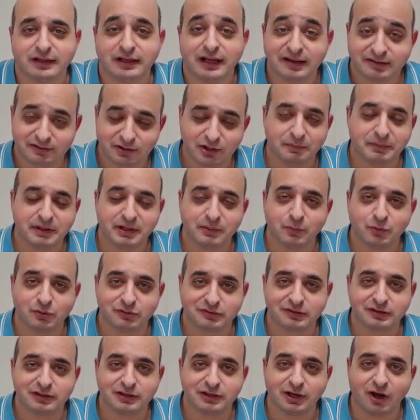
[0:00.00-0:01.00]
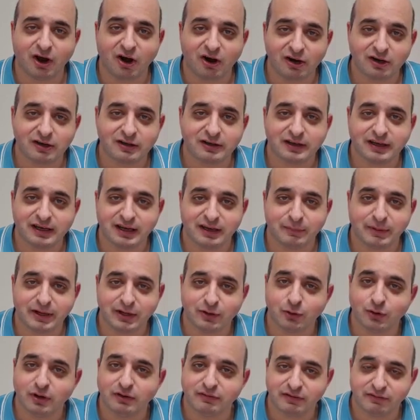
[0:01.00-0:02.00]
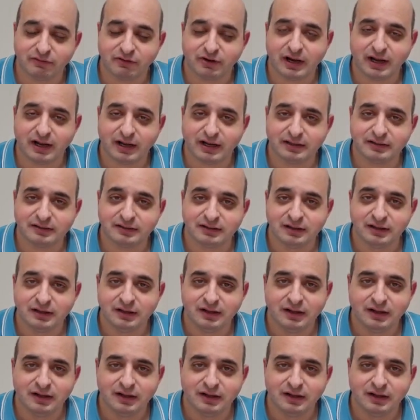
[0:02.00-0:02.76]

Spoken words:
that's got to be the most garlicky mayo I've ever had.